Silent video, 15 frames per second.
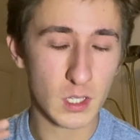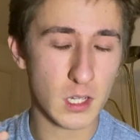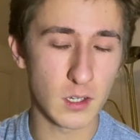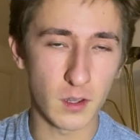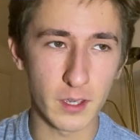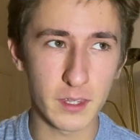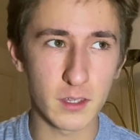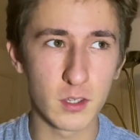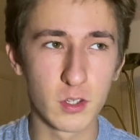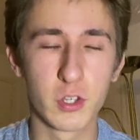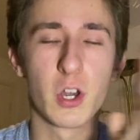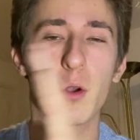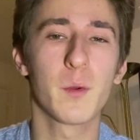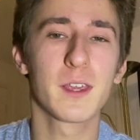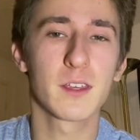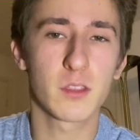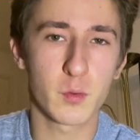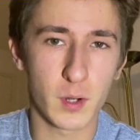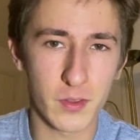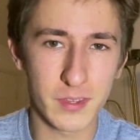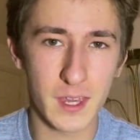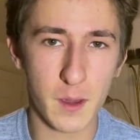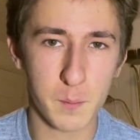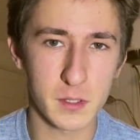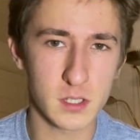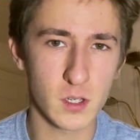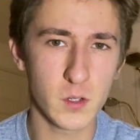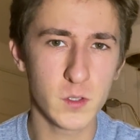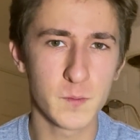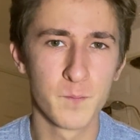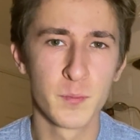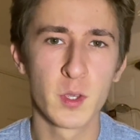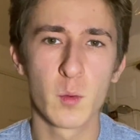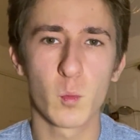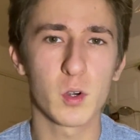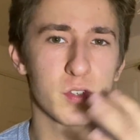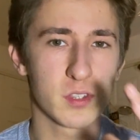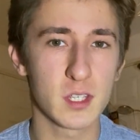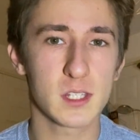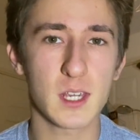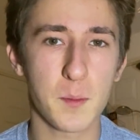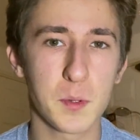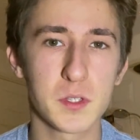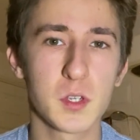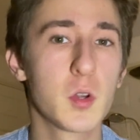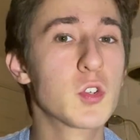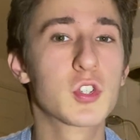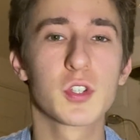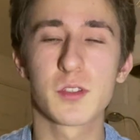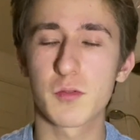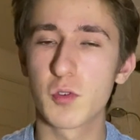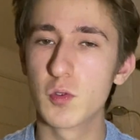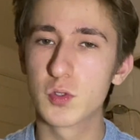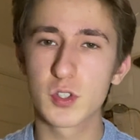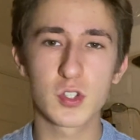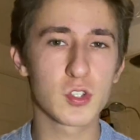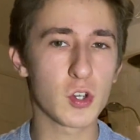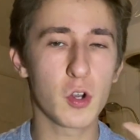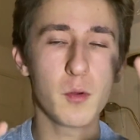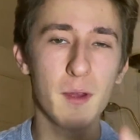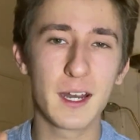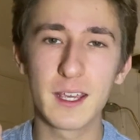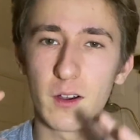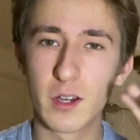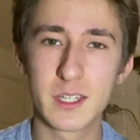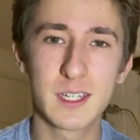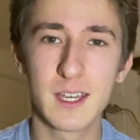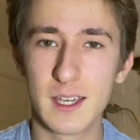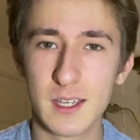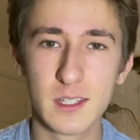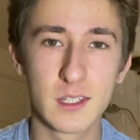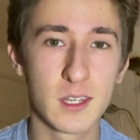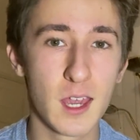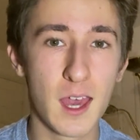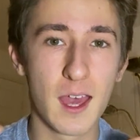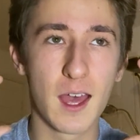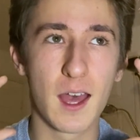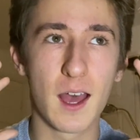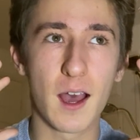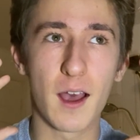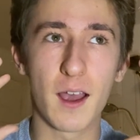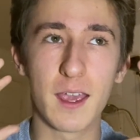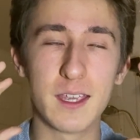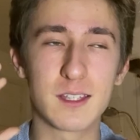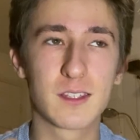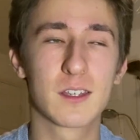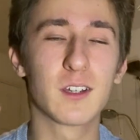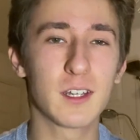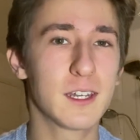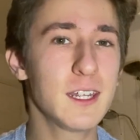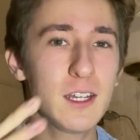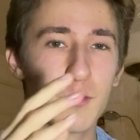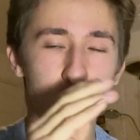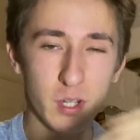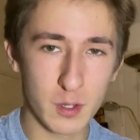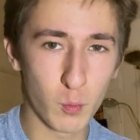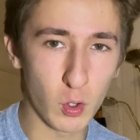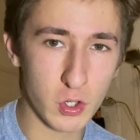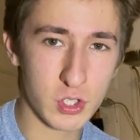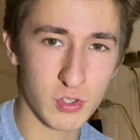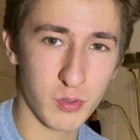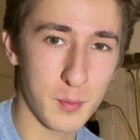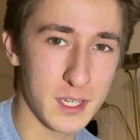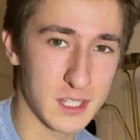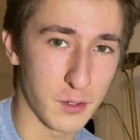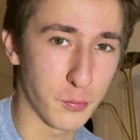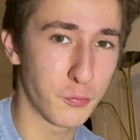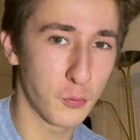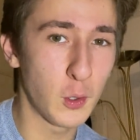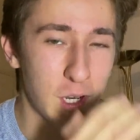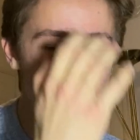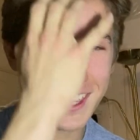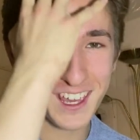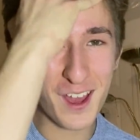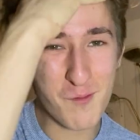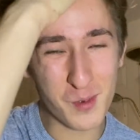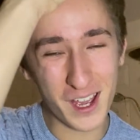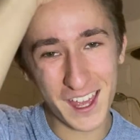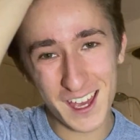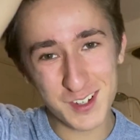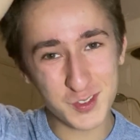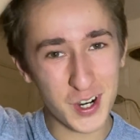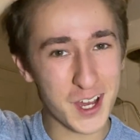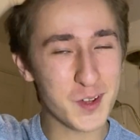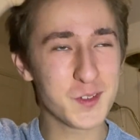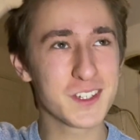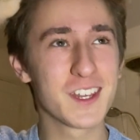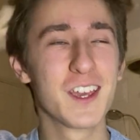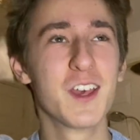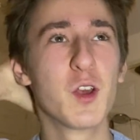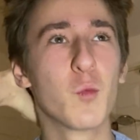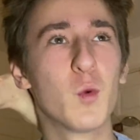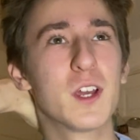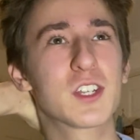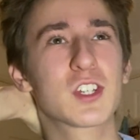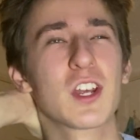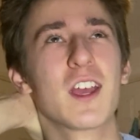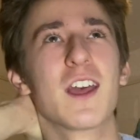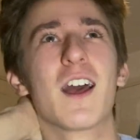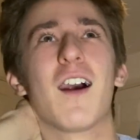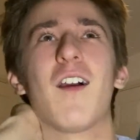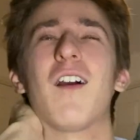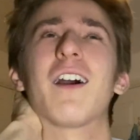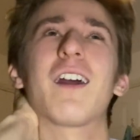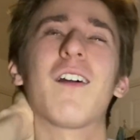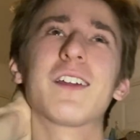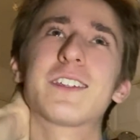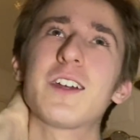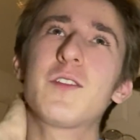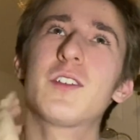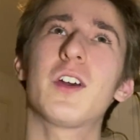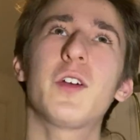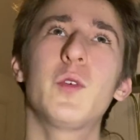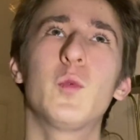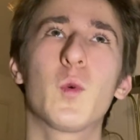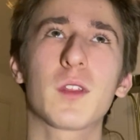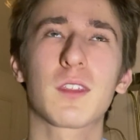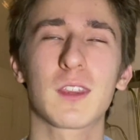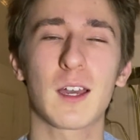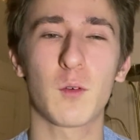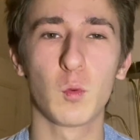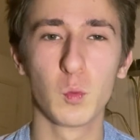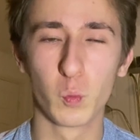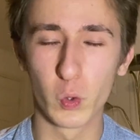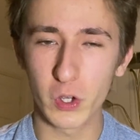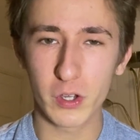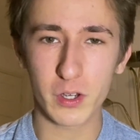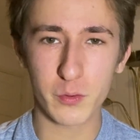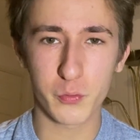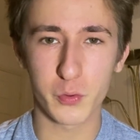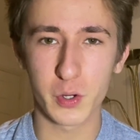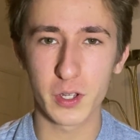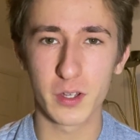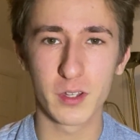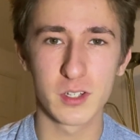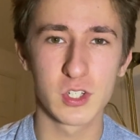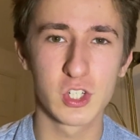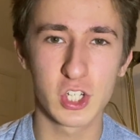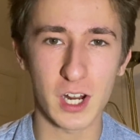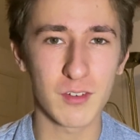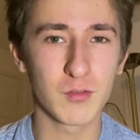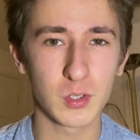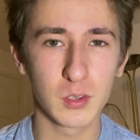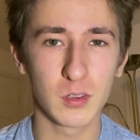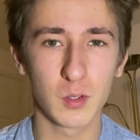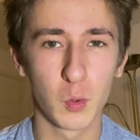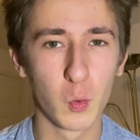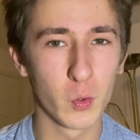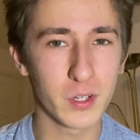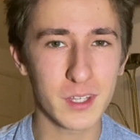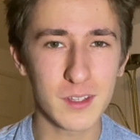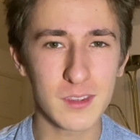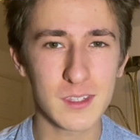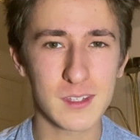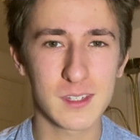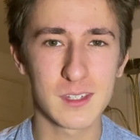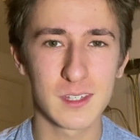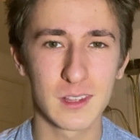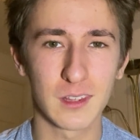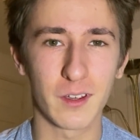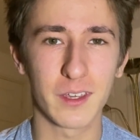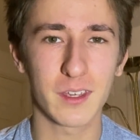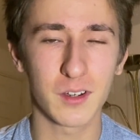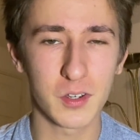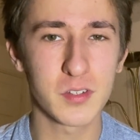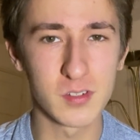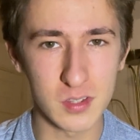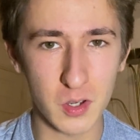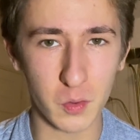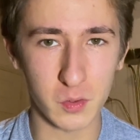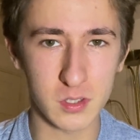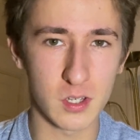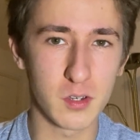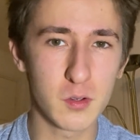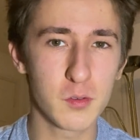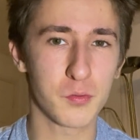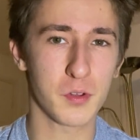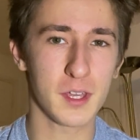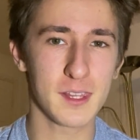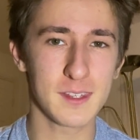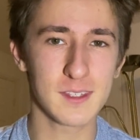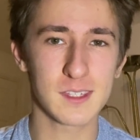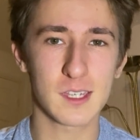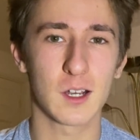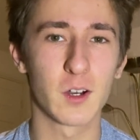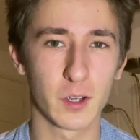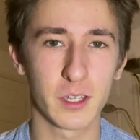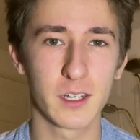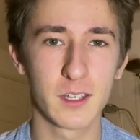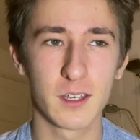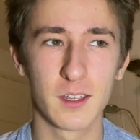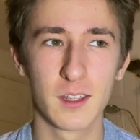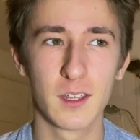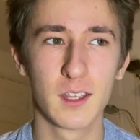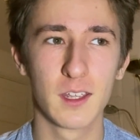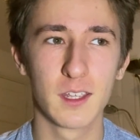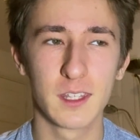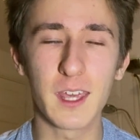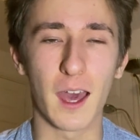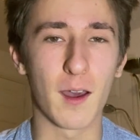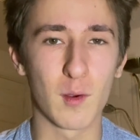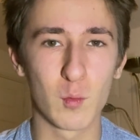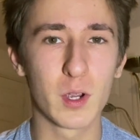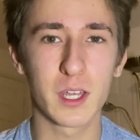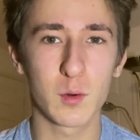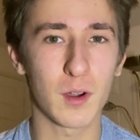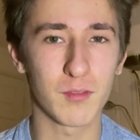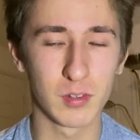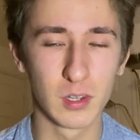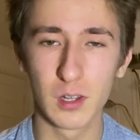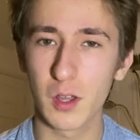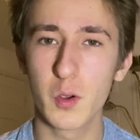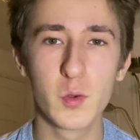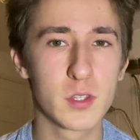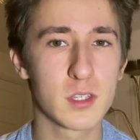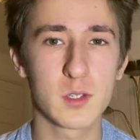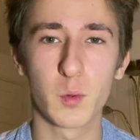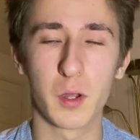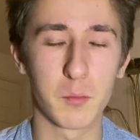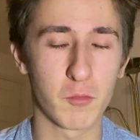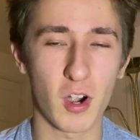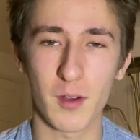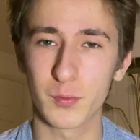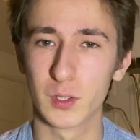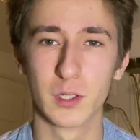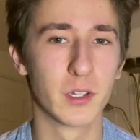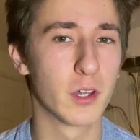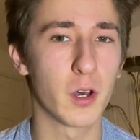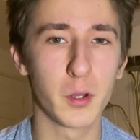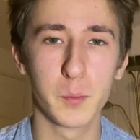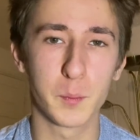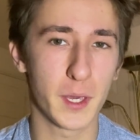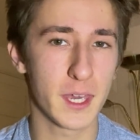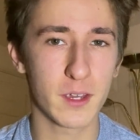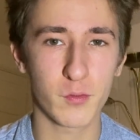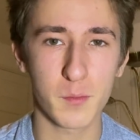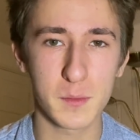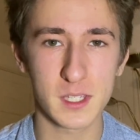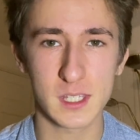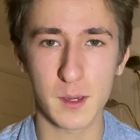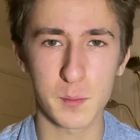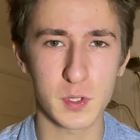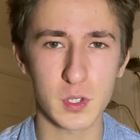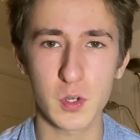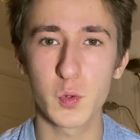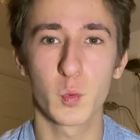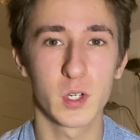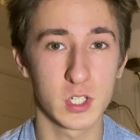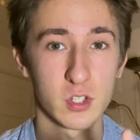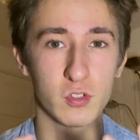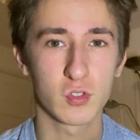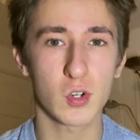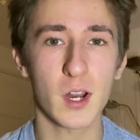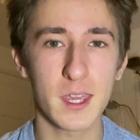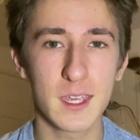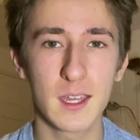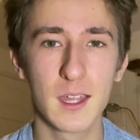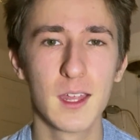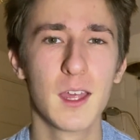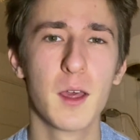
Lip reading: like, going throughout the episode. Whereas this episode just threw so many ideas, it's gonna need a rewatch for me to fully get my head round. Which, I don't know whether that will work for a general audience. Like, us Doctor Who fans are gonna, yeah, we're gonna have loads to unravel and unpick from this episode, which is great.